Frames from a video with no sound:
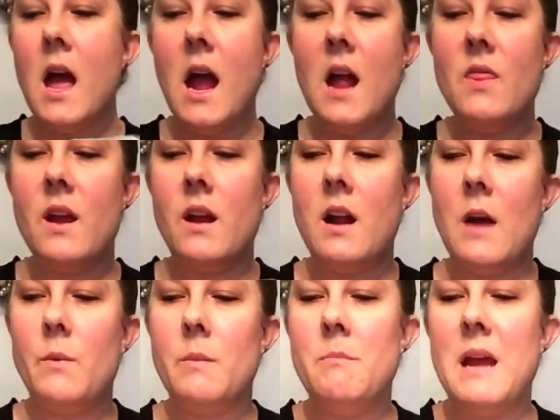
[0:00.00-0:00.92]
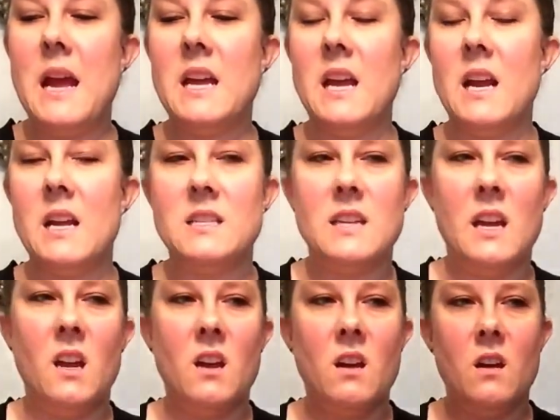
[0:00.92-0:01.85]
And then I would make it and I'd
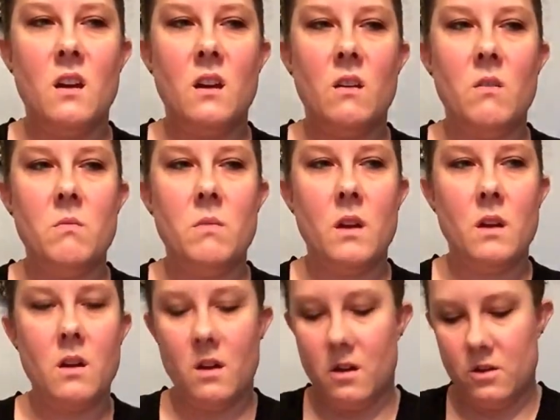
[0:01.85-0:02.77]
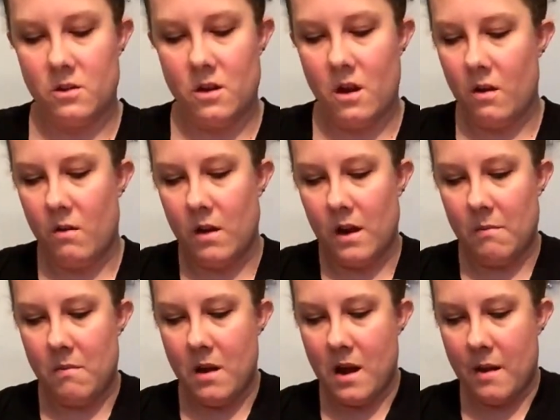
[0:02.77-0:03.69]
say, oh my gosh, no, I
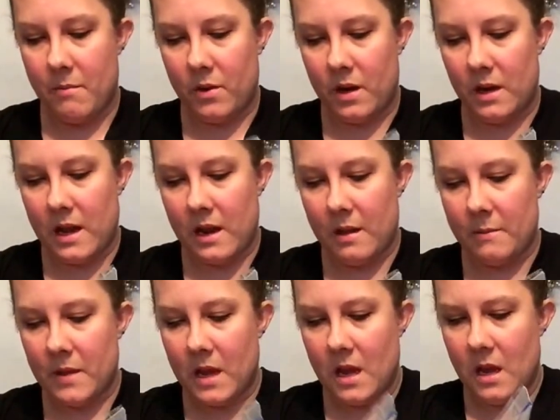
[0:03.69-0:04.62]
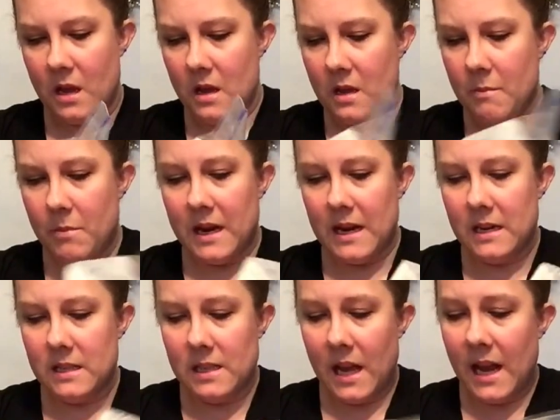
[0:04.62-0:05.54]
am not putting that up. But I
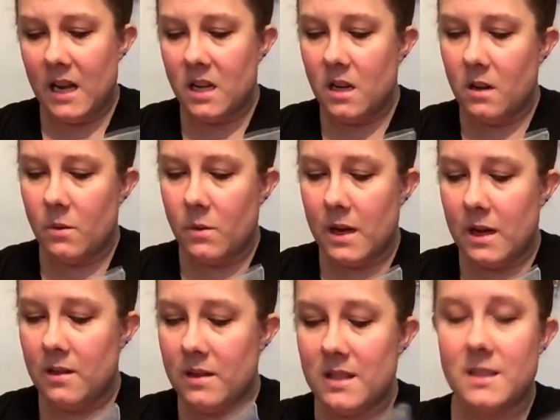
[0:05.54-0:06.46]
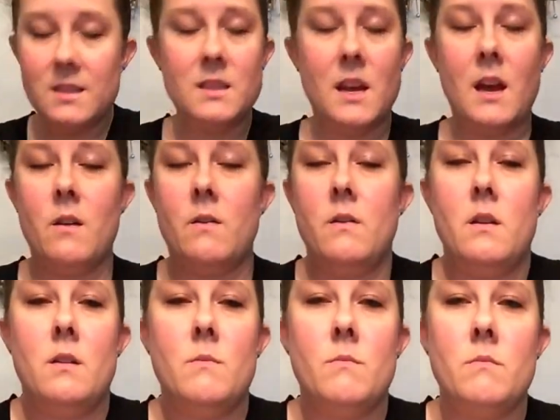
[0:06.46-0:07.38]
decided, you know what, this is how
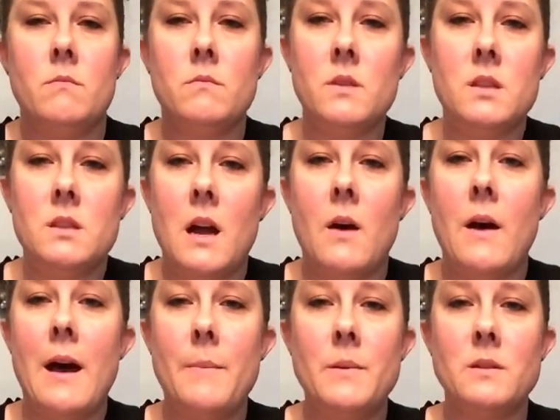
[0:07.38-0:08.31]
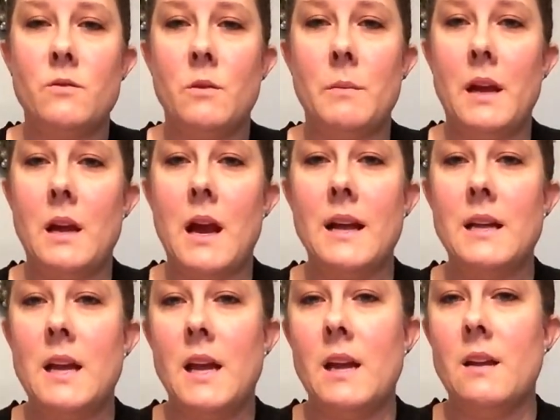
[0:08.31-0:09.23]
it happens for me. I
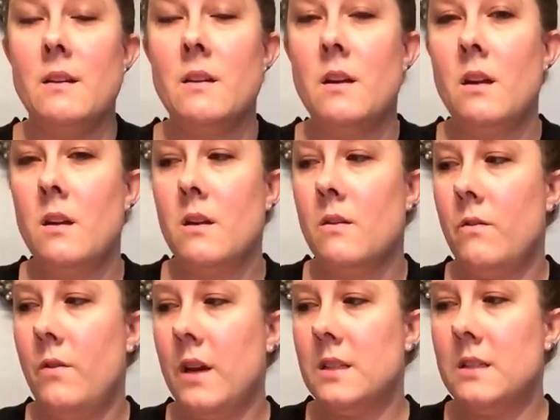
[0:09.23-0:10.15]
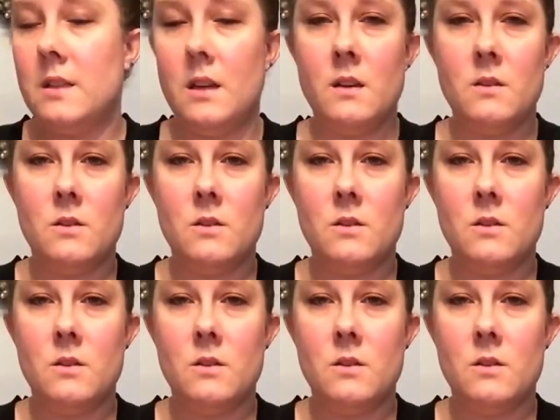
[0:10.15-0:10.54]
can't fix it.